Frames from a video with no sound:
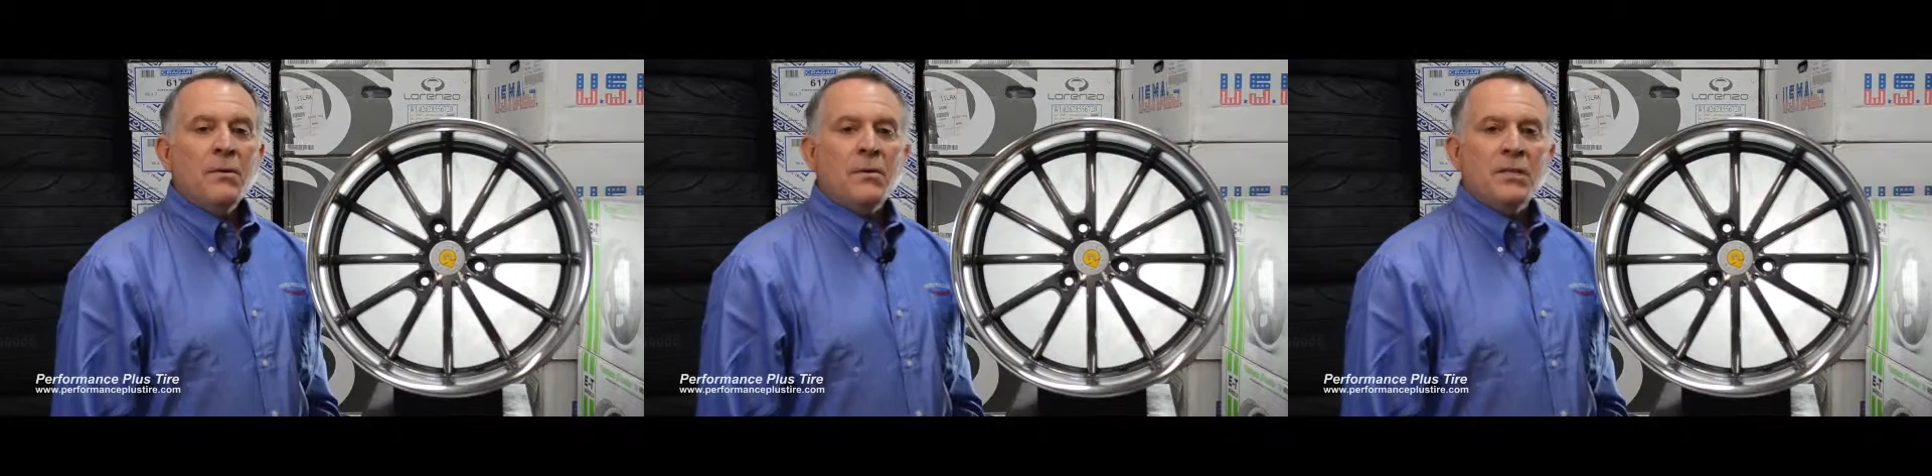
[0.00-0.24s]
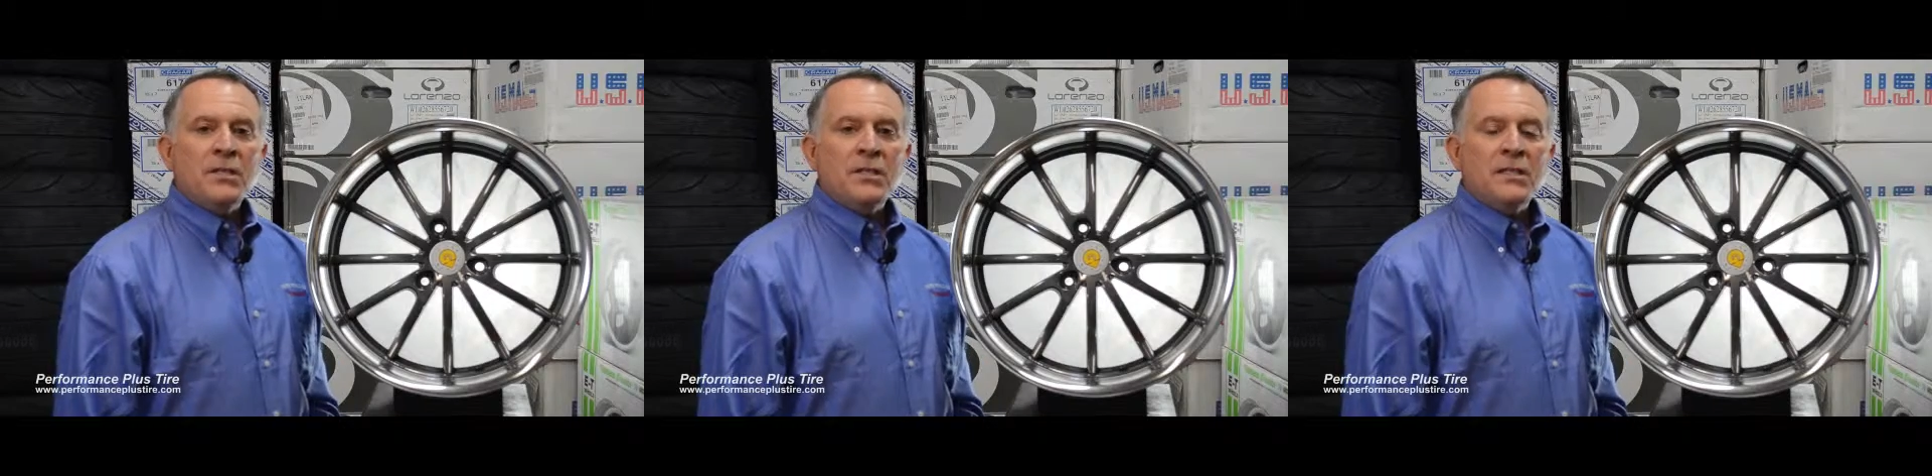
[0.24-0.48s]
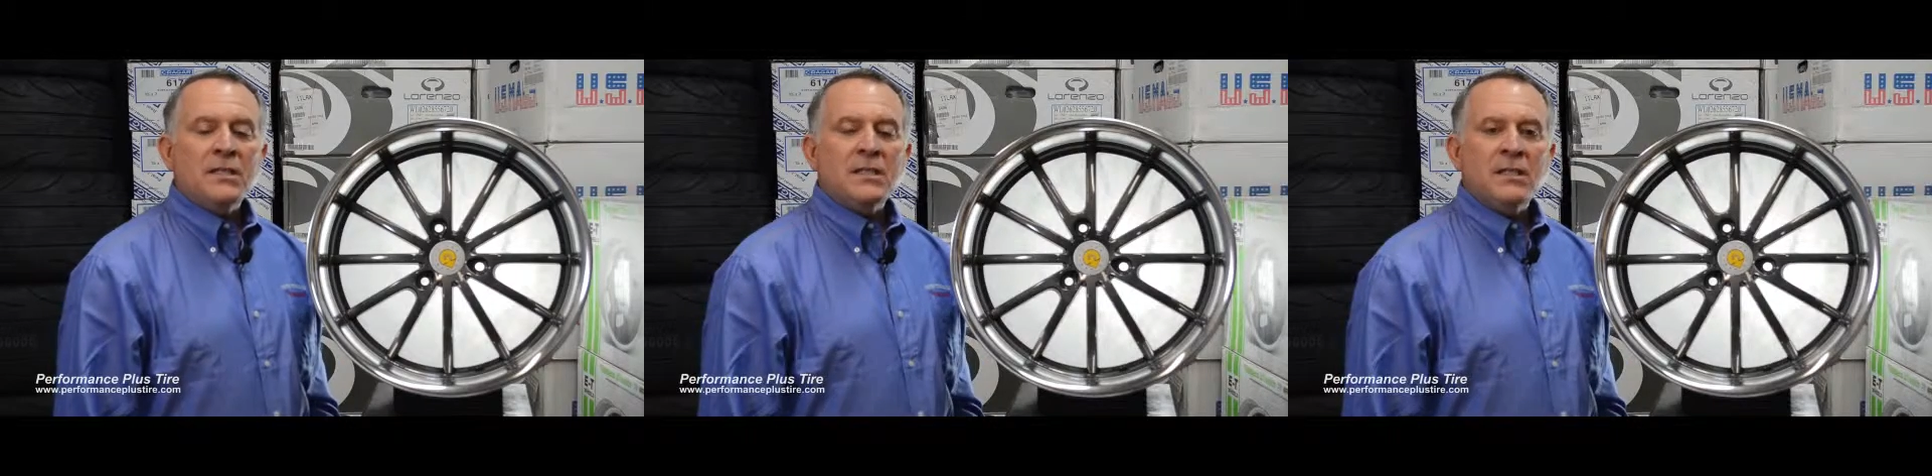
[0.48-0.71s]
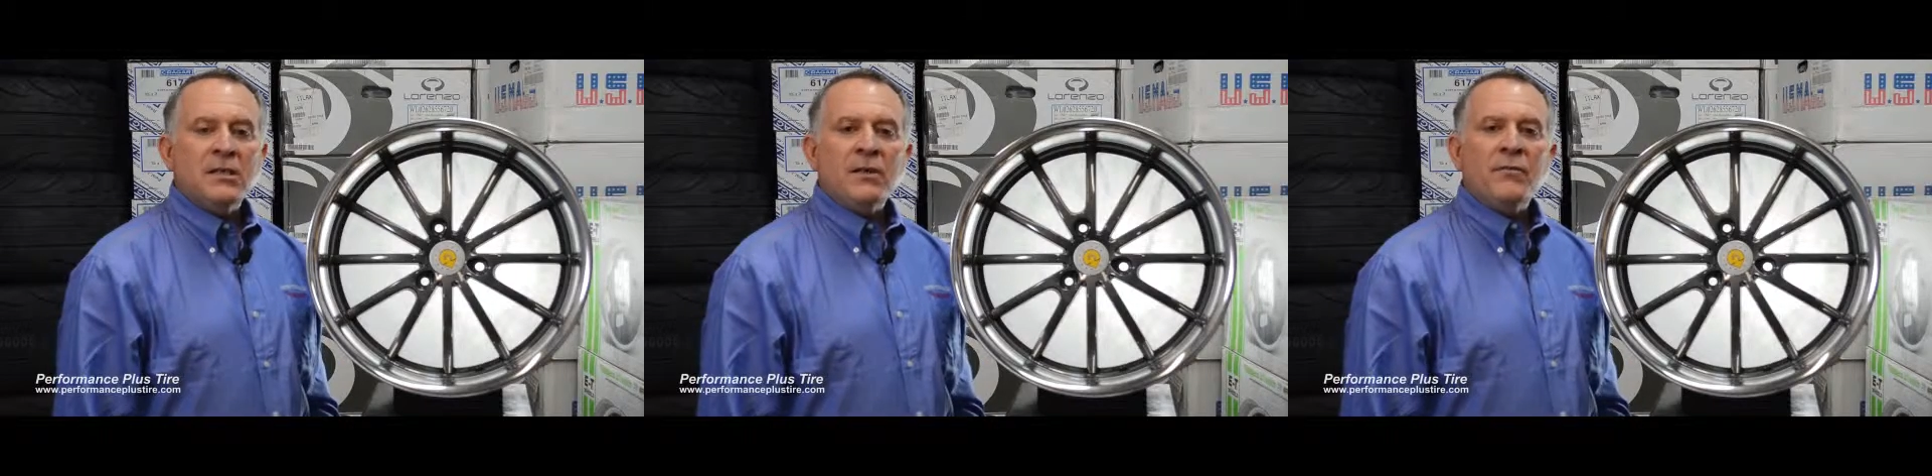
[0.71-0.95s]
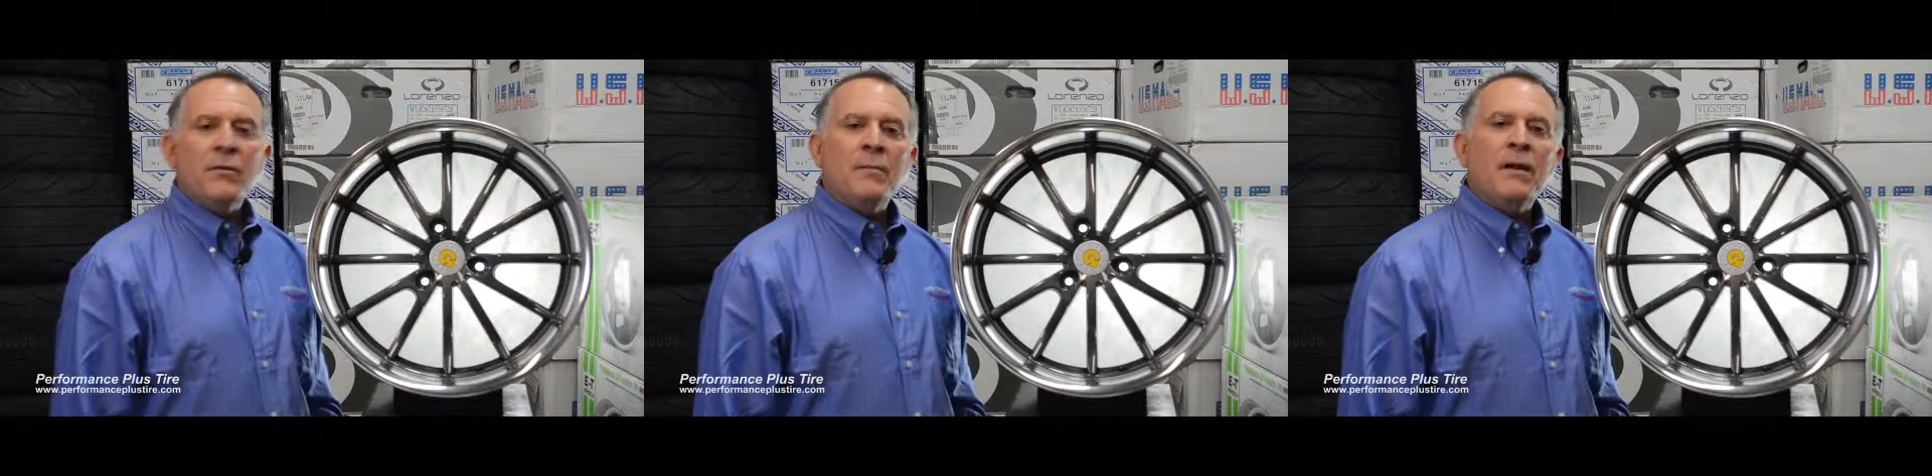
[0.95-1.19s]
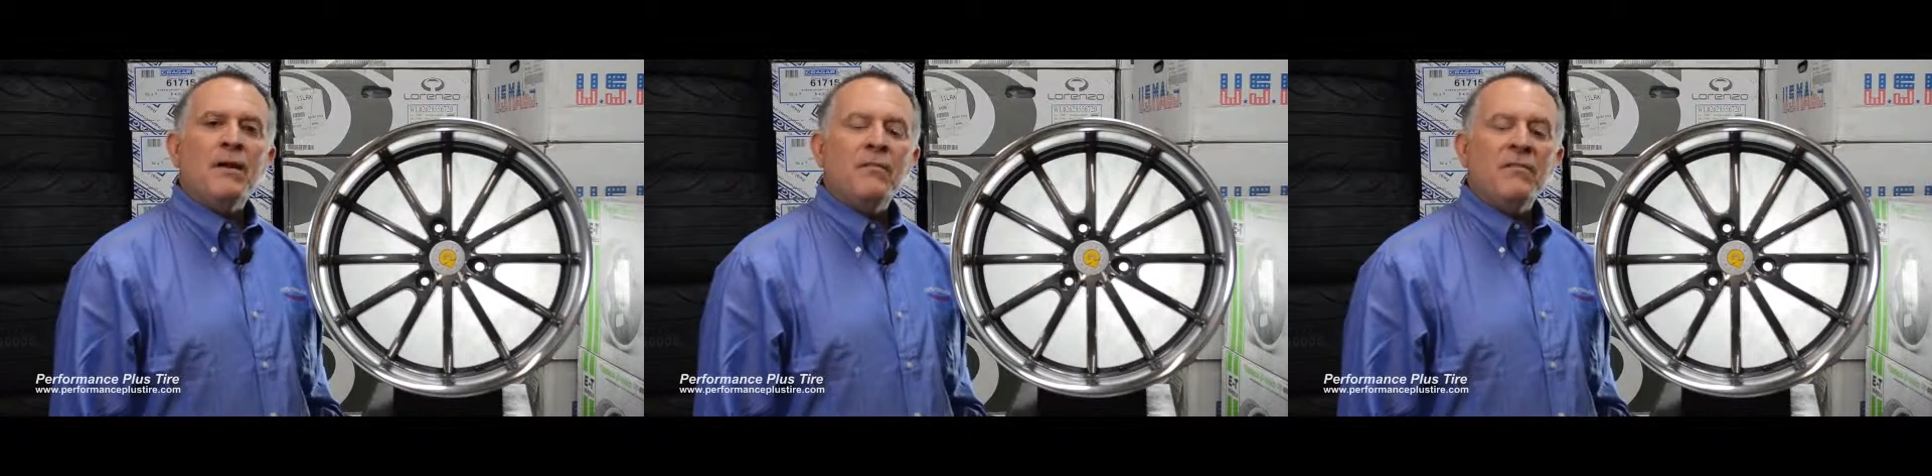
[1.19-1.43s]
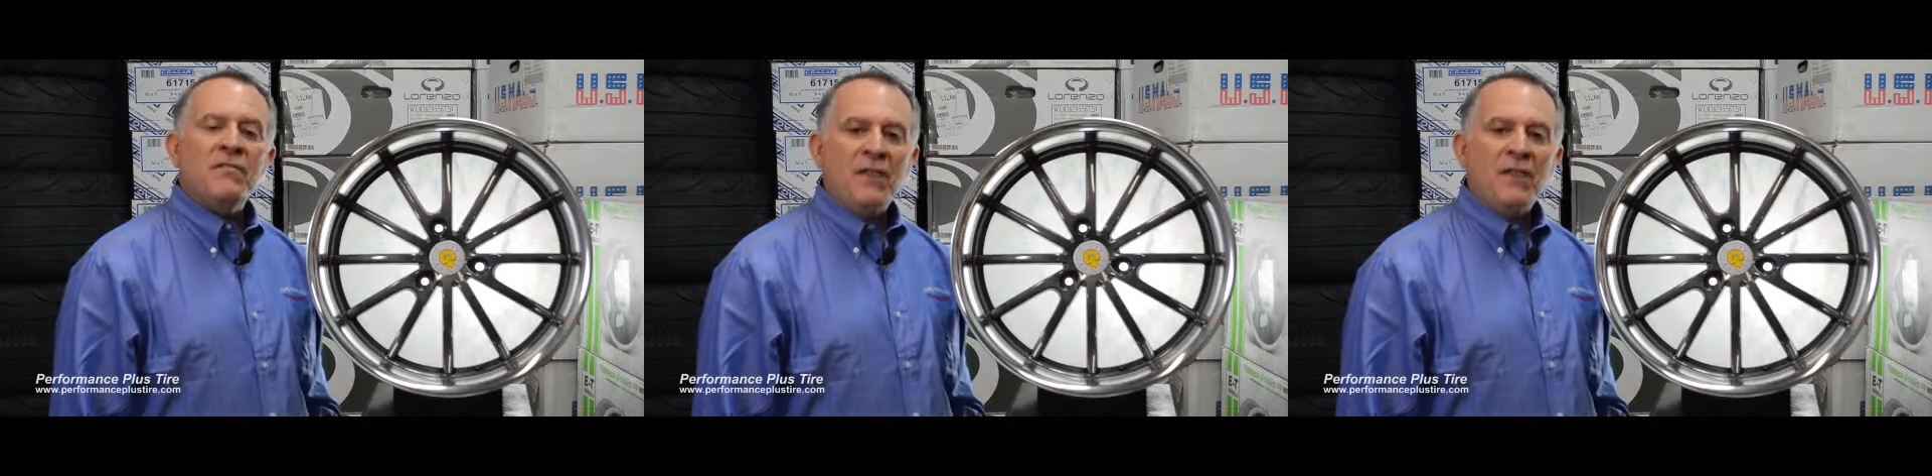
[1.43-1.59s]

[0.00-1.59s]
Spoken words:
which is, you don't have to worry about